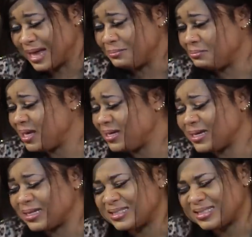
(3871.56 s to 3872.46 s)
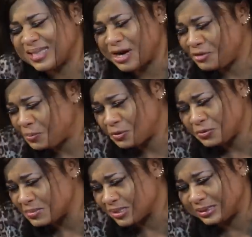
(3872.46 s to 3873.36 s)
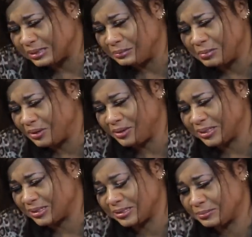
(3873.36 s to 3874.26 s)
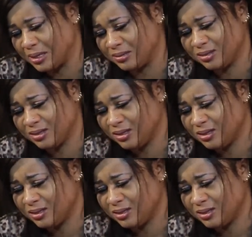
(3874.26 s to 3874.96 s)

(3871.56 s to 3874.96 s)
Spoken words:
I made a terrible mistake marrying this man.